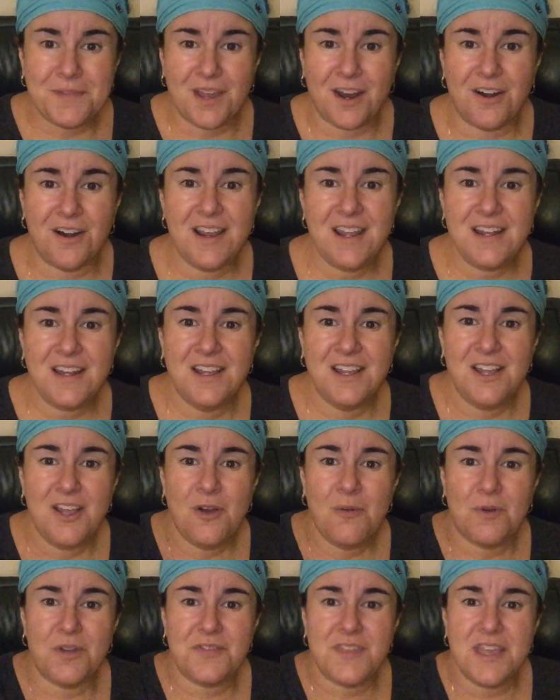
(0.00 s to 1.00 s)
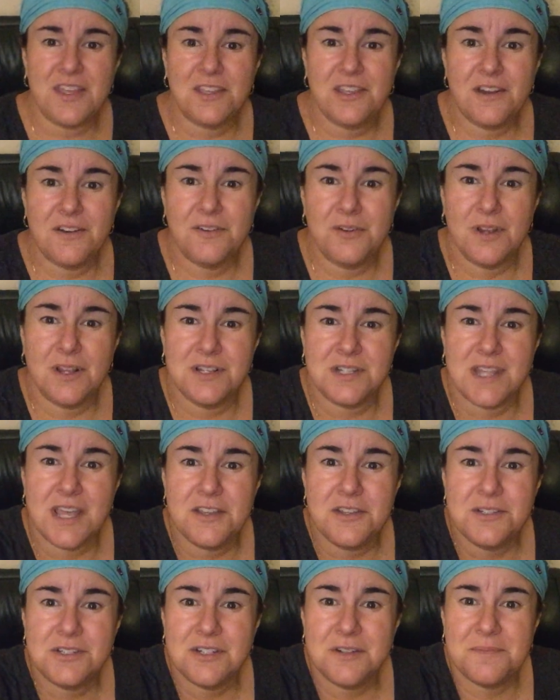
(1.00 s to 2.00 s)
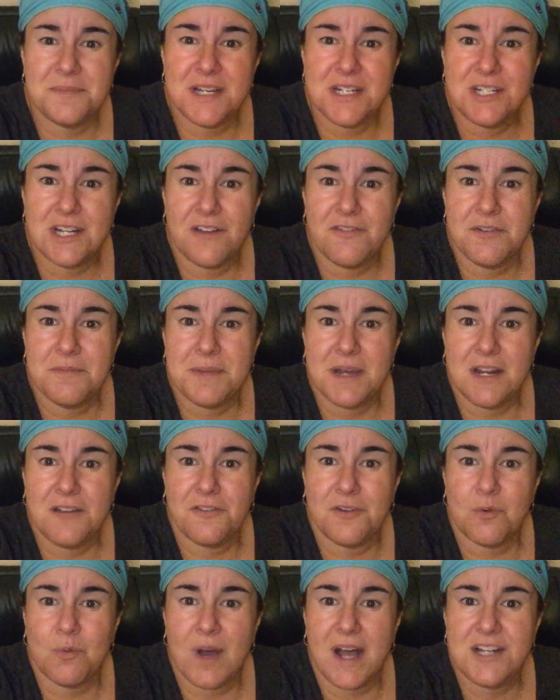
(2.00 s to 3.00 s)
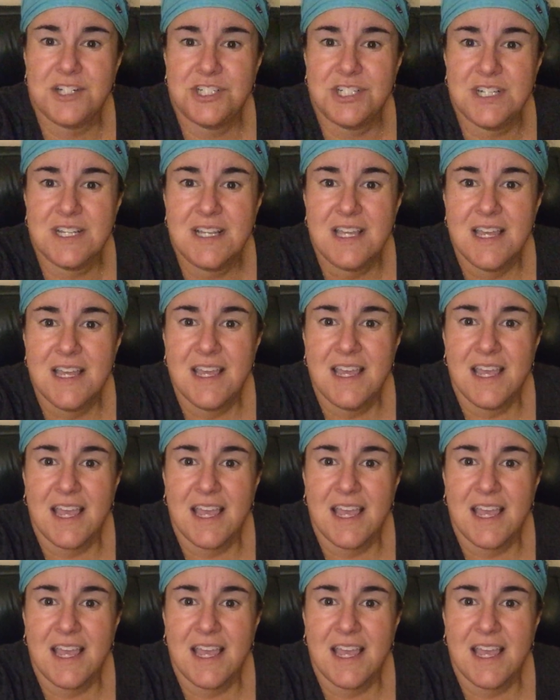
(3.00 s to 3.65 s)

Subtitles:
All right. Well, thank you so much, everybody, for watching,